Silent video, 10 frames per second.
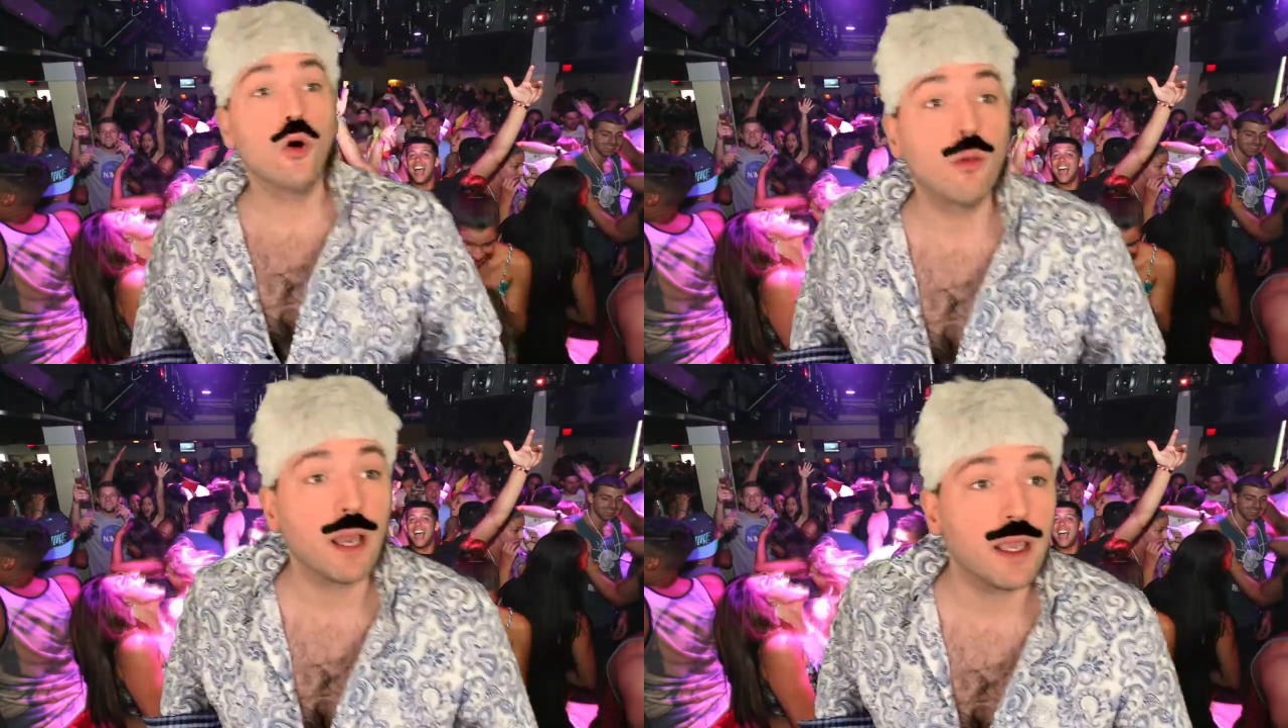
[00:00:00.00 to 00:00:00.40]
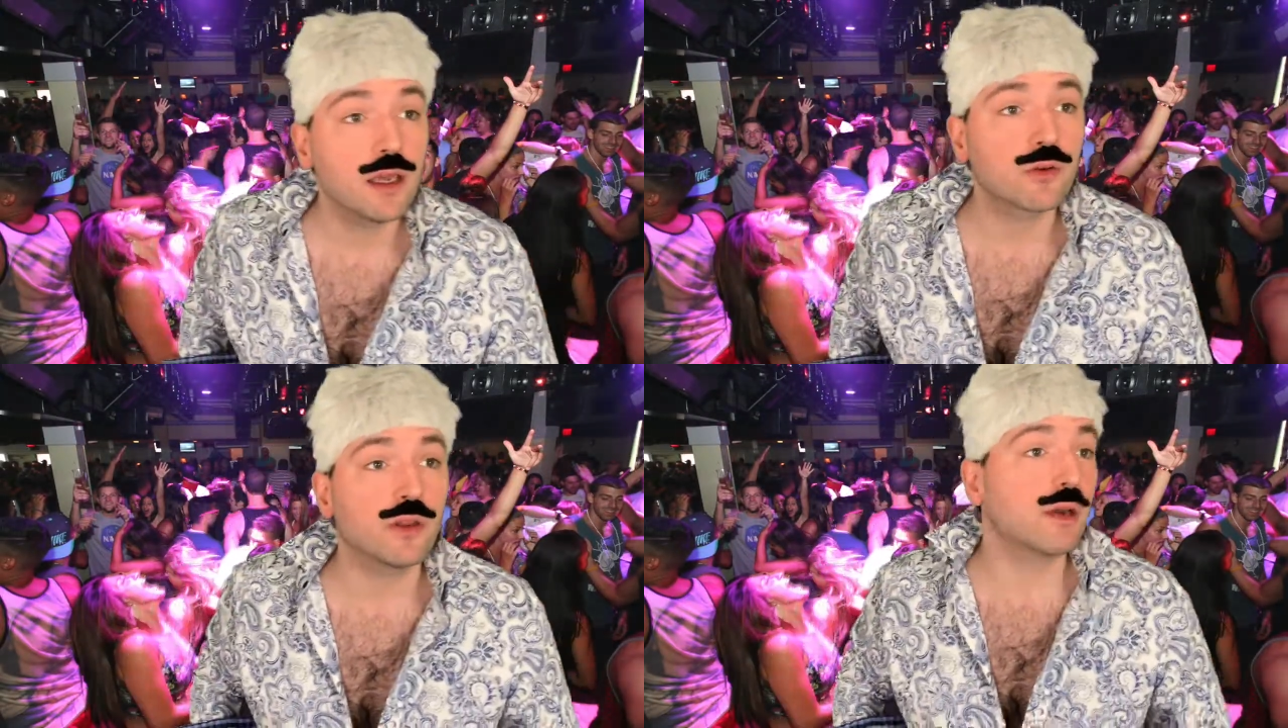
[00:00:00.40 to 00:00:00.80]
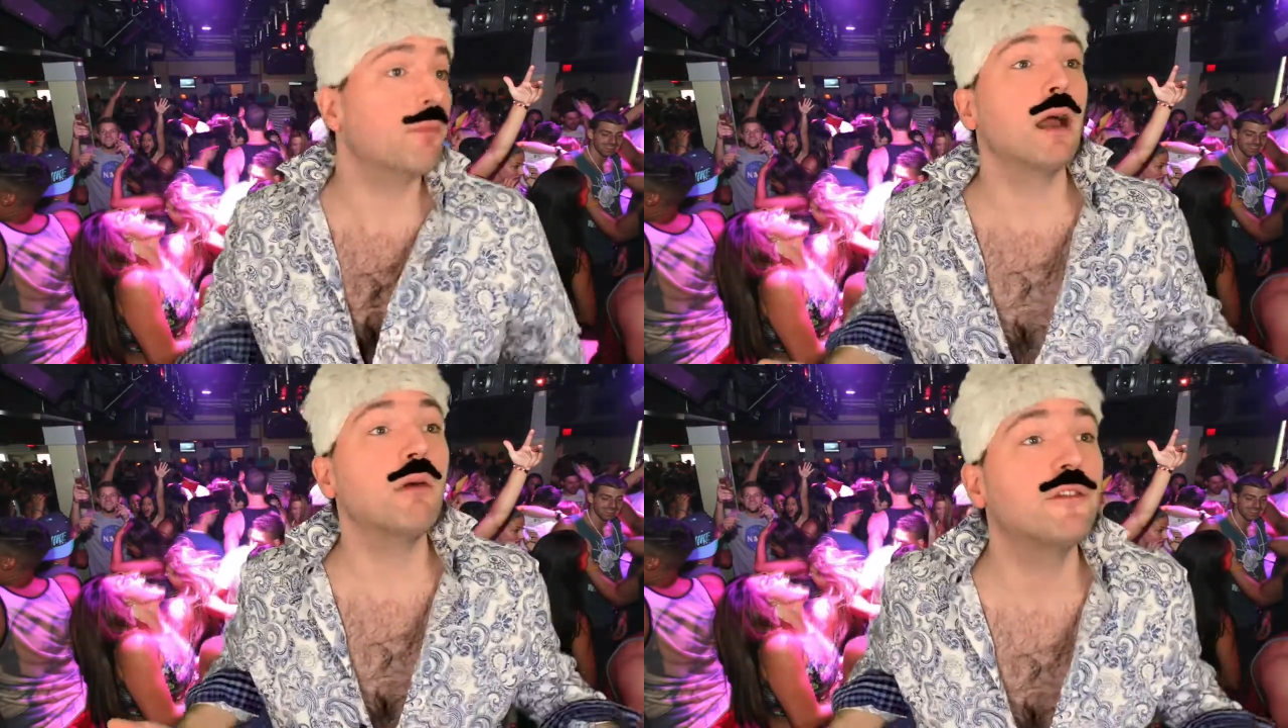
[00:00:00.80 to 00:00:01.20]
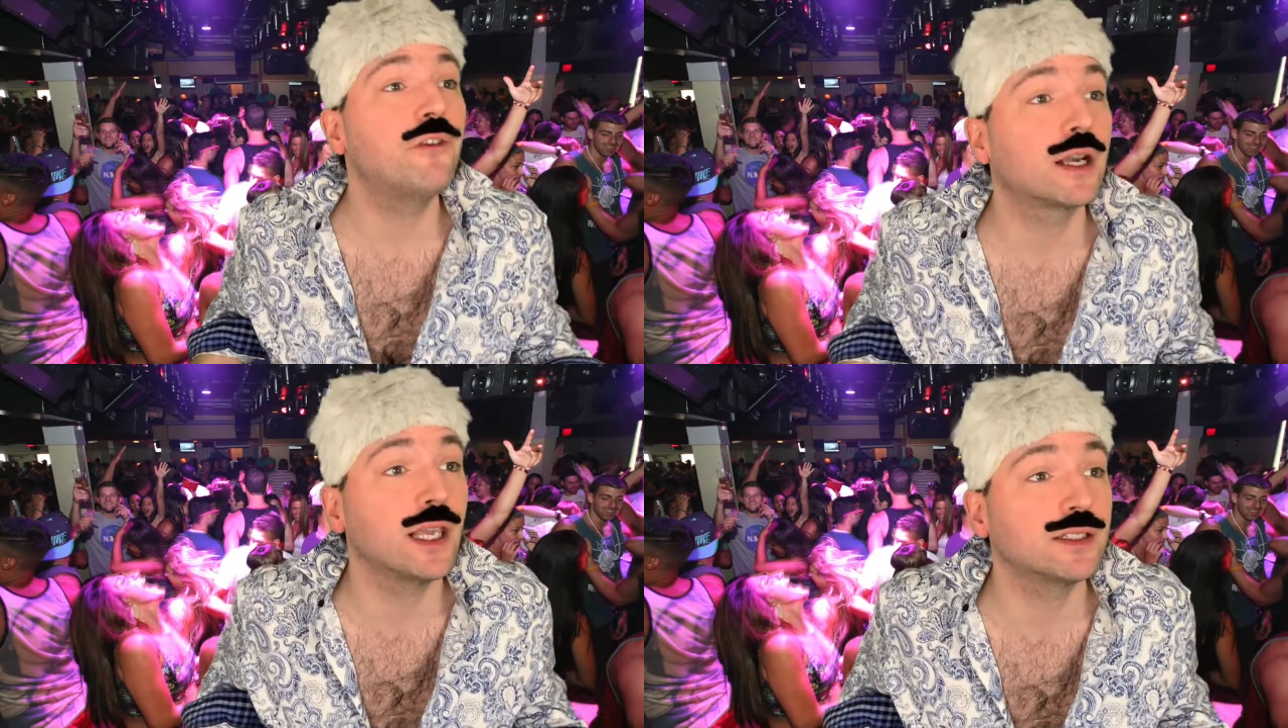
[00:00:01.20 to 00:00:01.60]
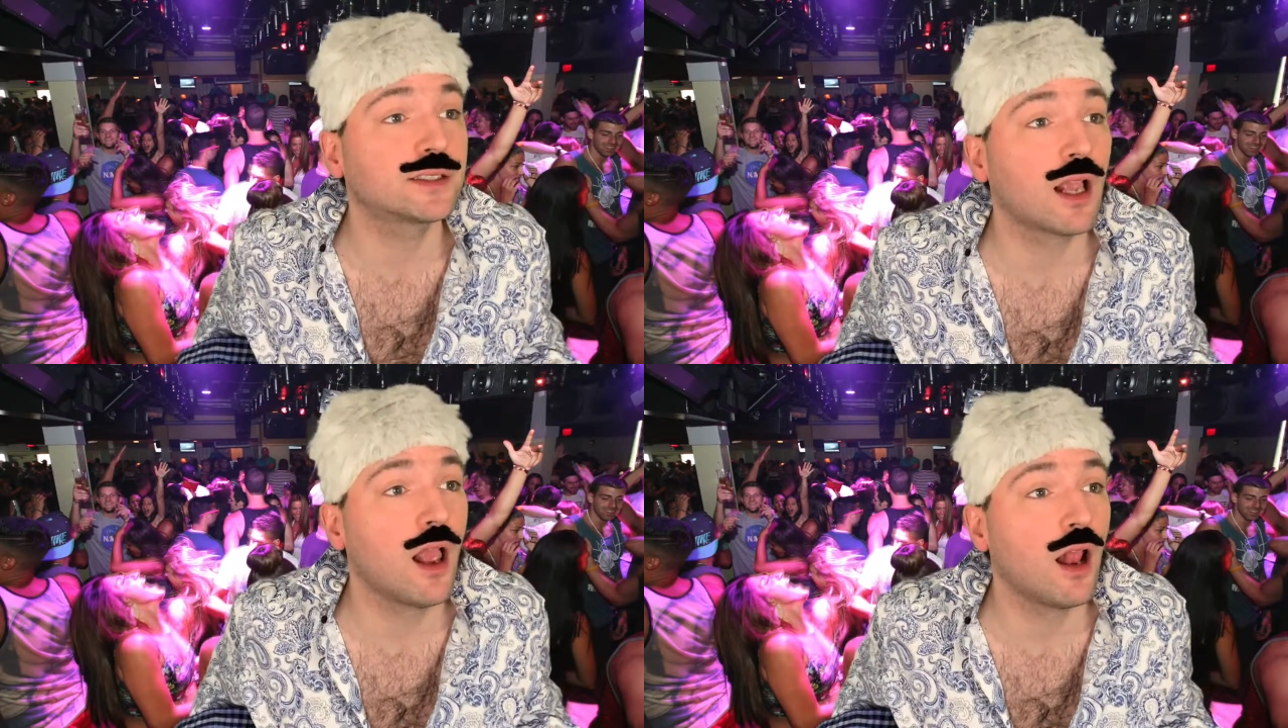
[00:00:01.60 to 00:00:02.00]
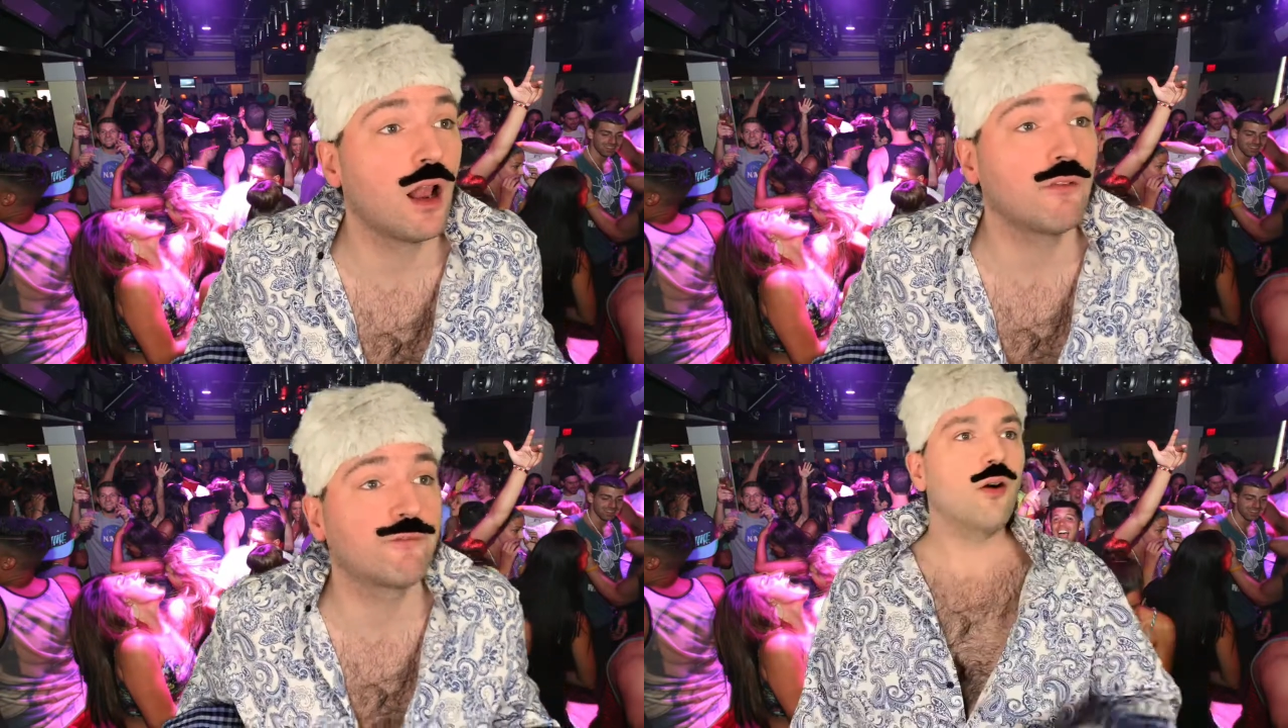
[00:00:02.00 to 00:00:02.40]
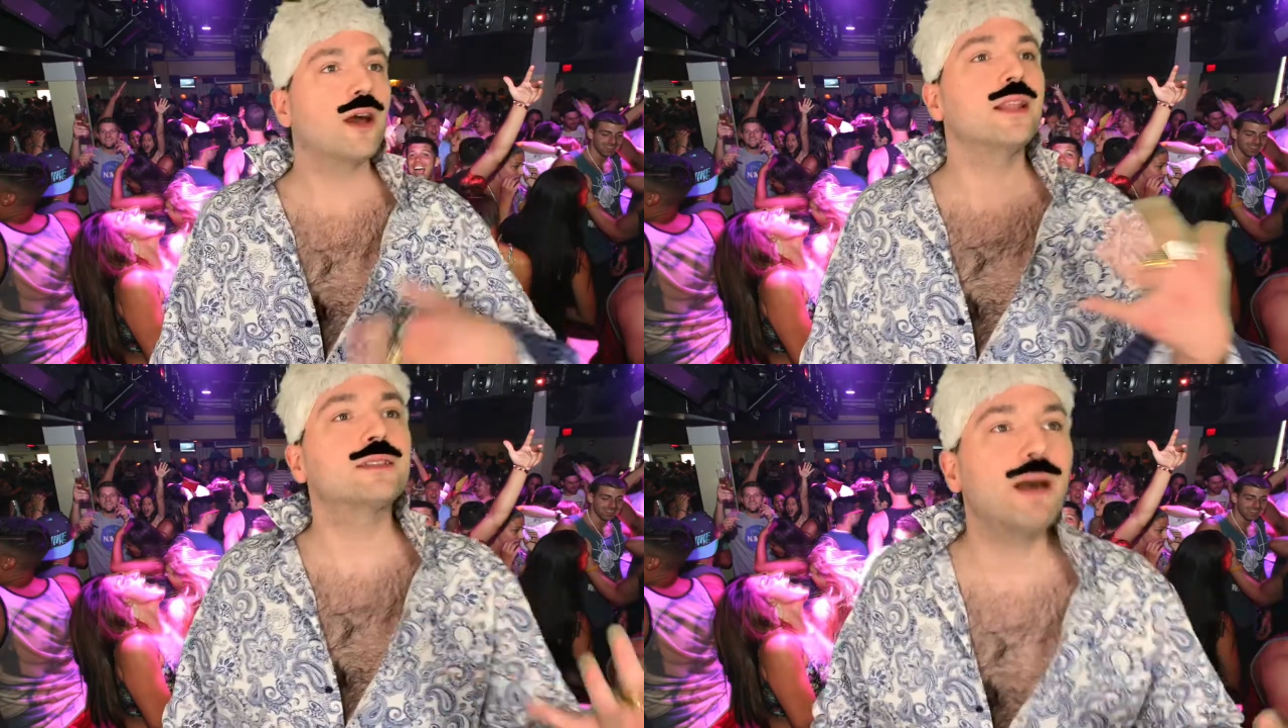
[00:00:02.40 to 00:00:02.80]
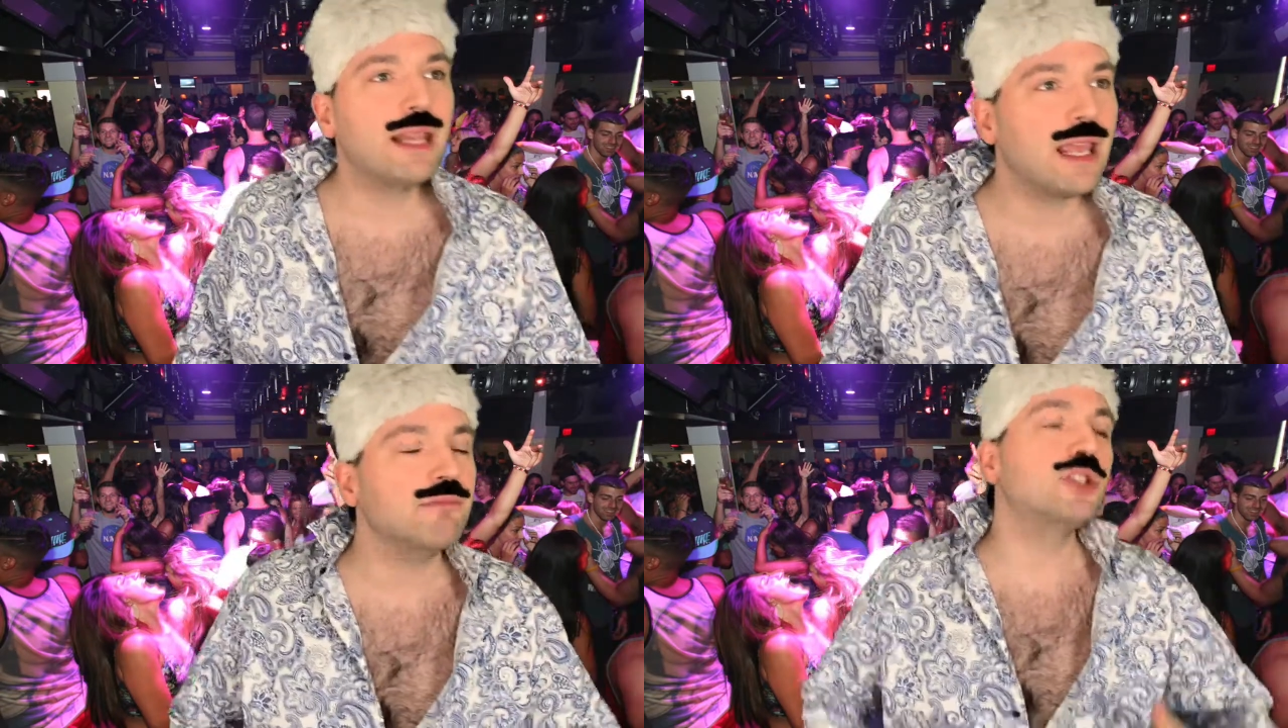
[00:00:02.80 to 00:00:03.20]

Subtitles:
Who am I here with? I'm by my fucking self! What is my name?